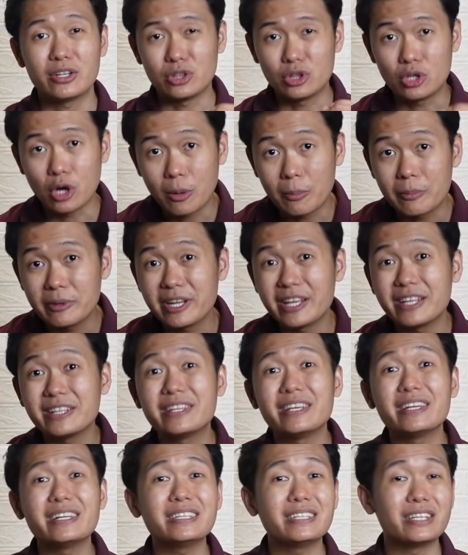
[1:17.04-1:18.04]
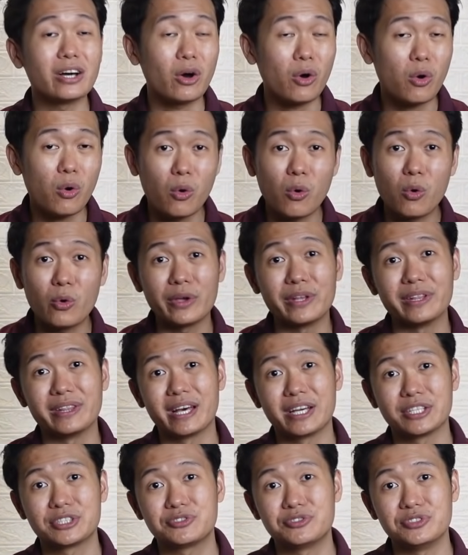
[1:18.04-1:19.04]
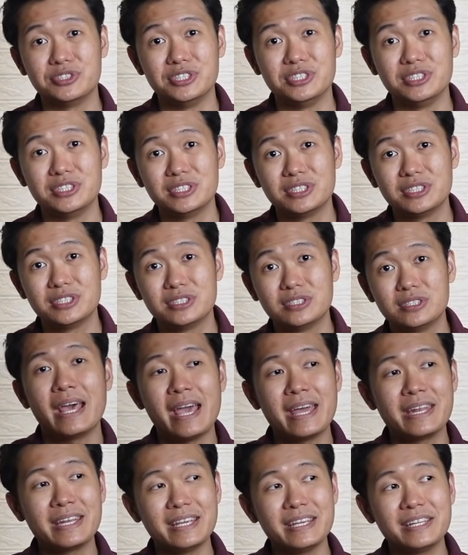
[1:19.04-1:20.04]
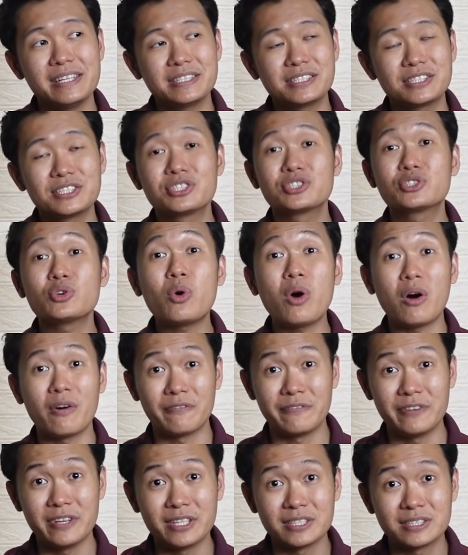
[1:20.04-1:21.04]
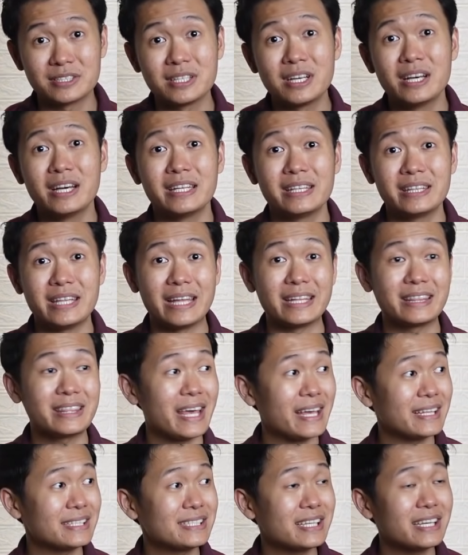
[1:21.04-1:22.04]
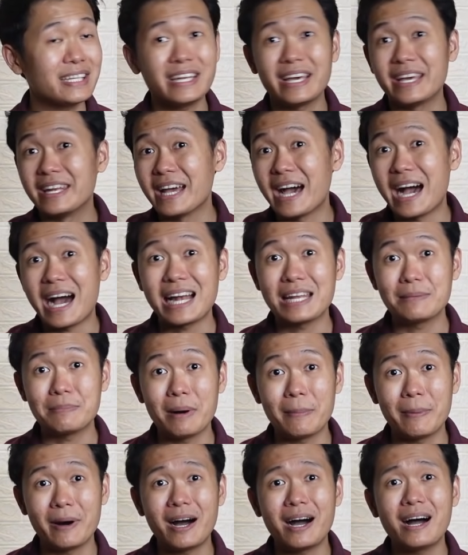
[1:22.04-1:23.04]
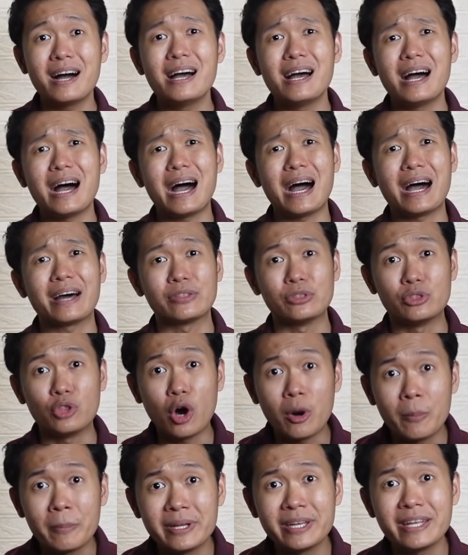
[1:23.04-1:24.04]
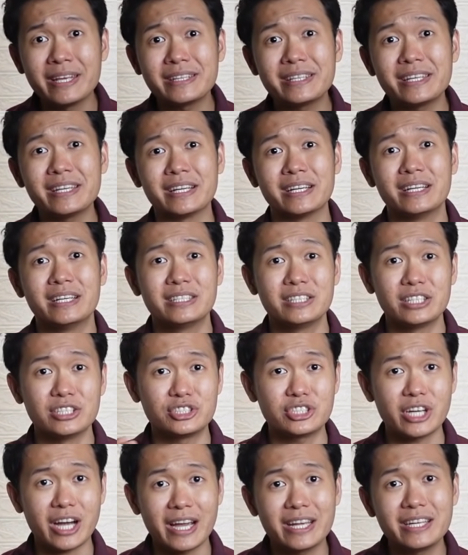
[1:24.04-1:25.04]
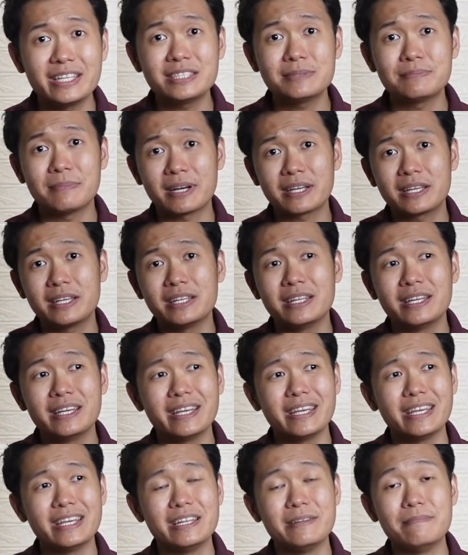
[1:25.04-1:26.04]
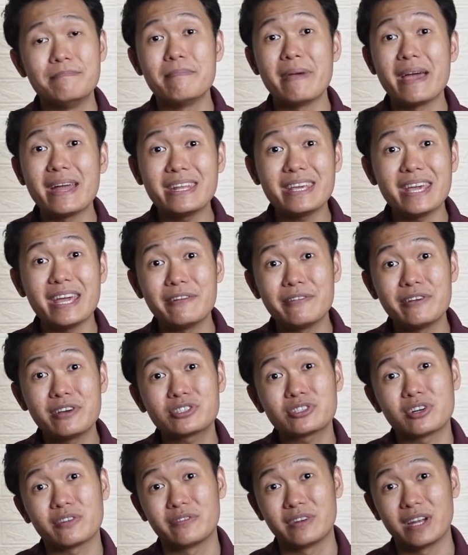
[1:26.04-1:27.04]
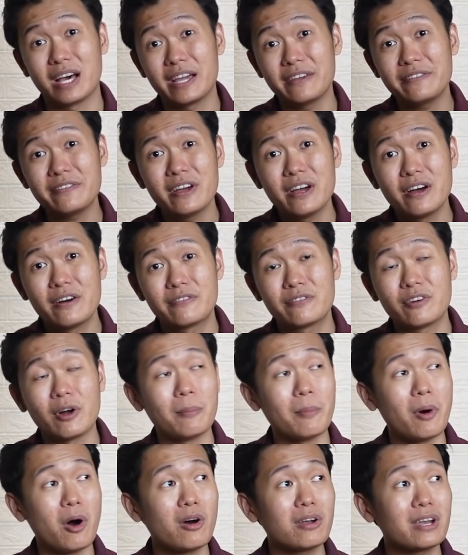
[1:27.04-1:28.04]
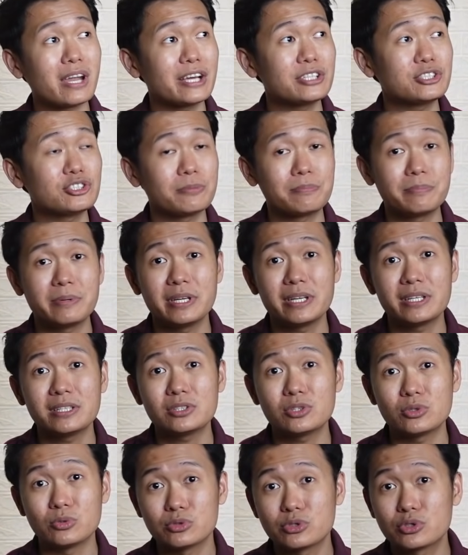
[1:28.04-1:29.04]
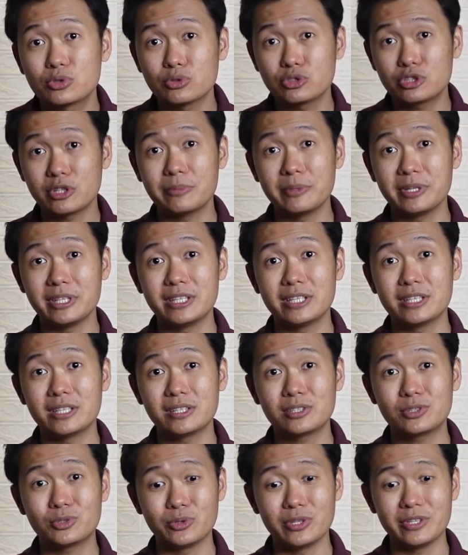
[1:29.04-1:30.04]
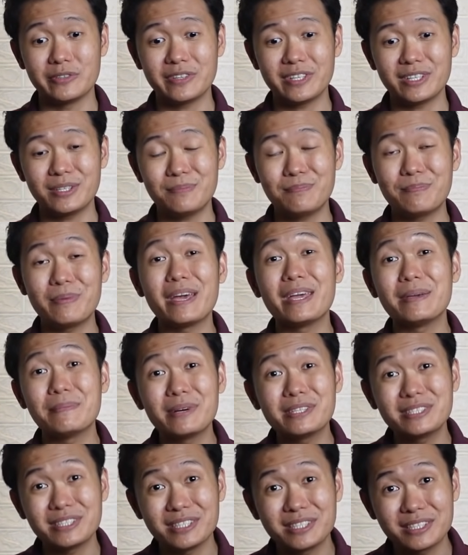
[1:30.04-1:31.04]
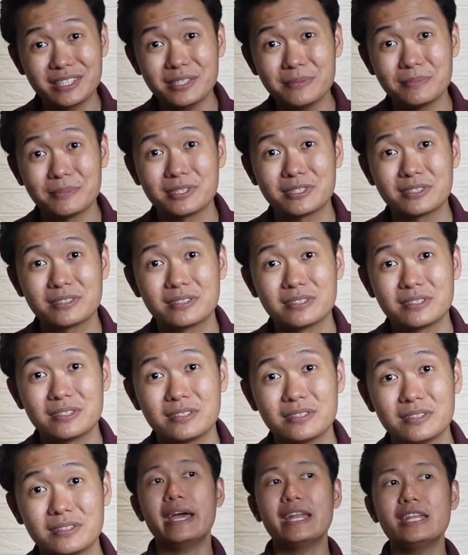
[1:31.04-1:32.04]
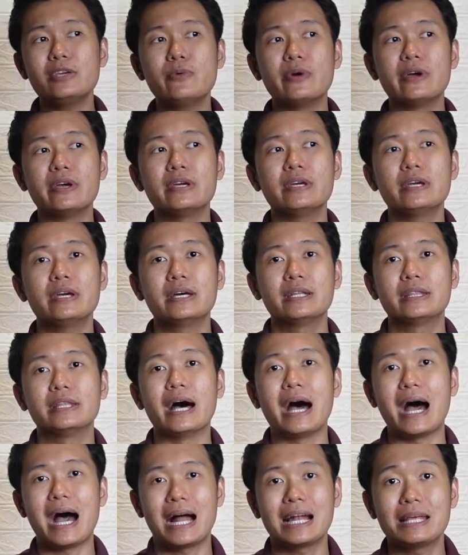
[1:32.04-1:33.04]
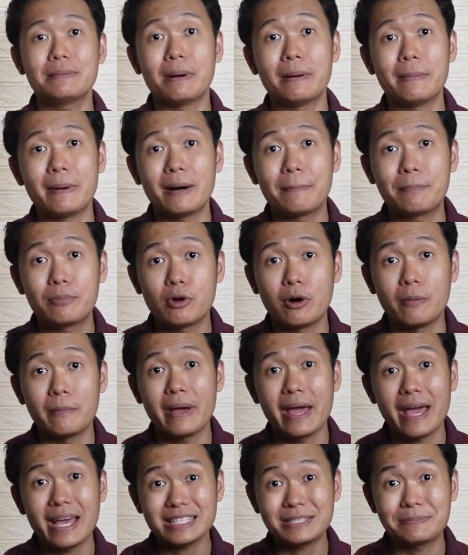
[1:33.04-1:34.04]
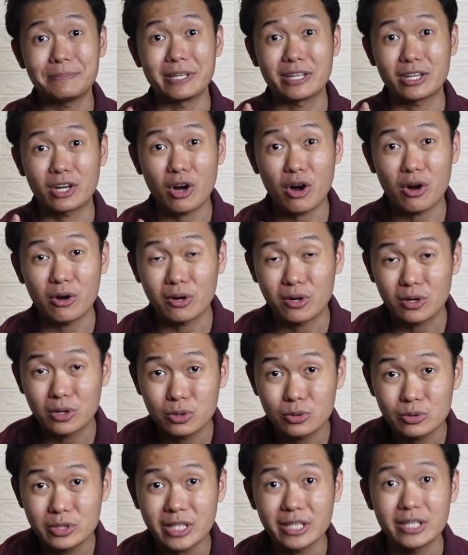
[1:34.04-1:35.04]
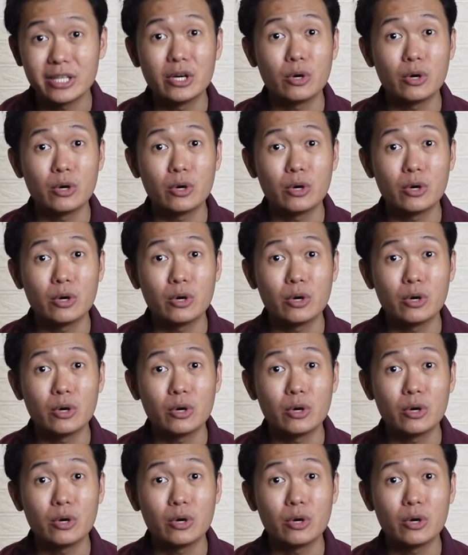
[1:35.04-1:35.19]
dominating the whole industry. And it is so obvious that Tencent and Alibaba are dominating the Chinese market in many areas of life, from online shopping to social media to even payment systems. Anyway, the Alibaba probe has been concluded